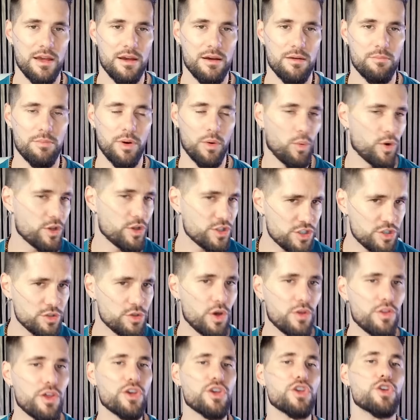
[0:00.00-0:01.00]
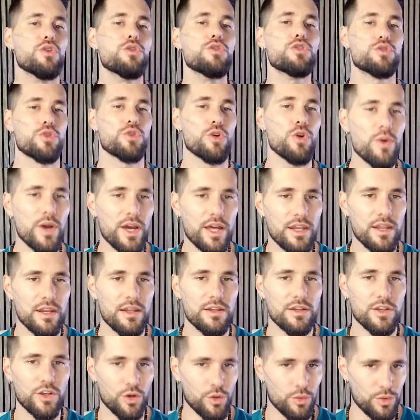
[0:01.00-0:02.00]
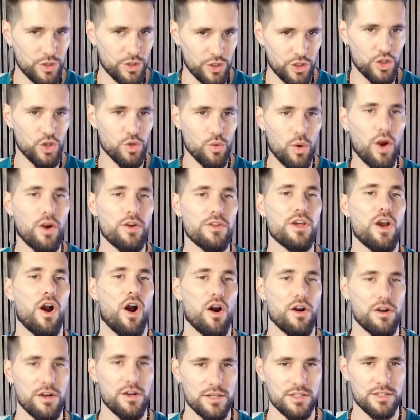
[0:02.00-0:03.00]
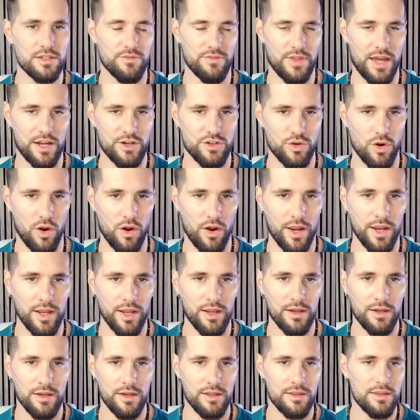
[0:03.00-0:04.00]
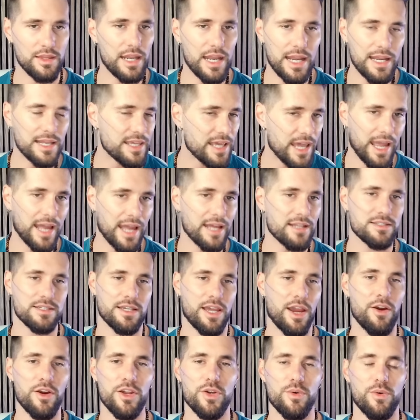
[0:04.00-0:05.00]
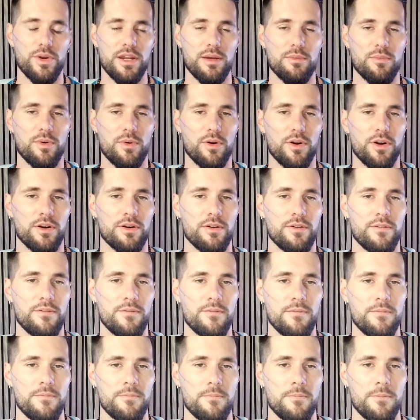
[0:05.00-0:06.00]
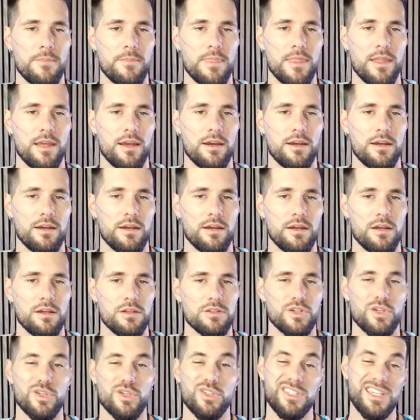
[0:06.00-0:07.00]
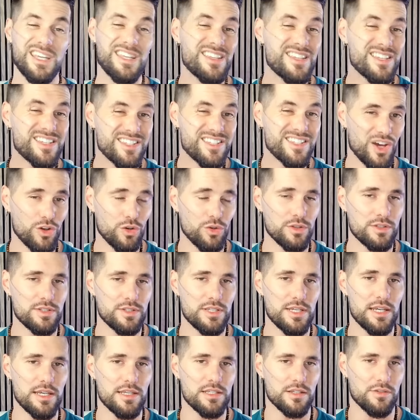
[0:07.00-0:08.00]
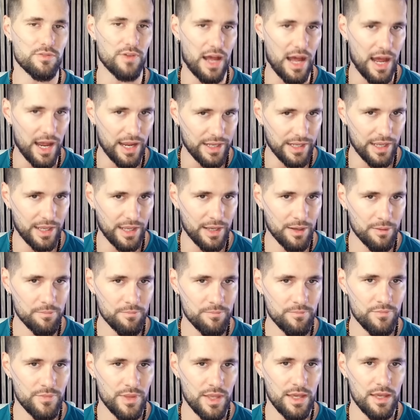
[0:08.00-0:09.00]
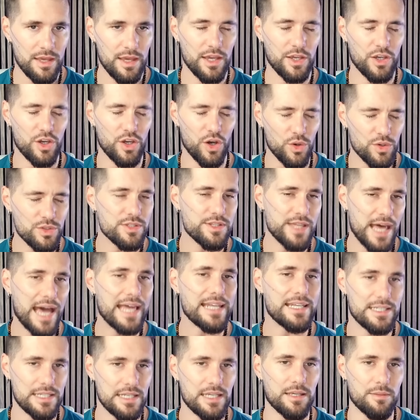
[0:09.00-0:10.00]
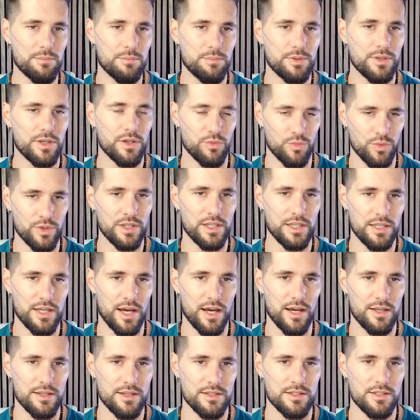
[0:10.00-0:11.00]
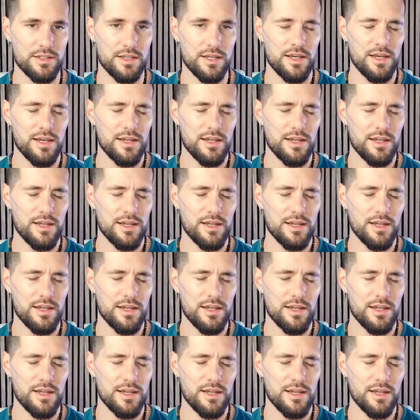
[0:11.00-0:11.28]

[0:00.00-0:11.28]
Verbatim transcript: But once you know that you drew it, you you are the artist of that drawing, then it can't scare you anymore. So you see the subtleties of I am. It goes that deep. It really does.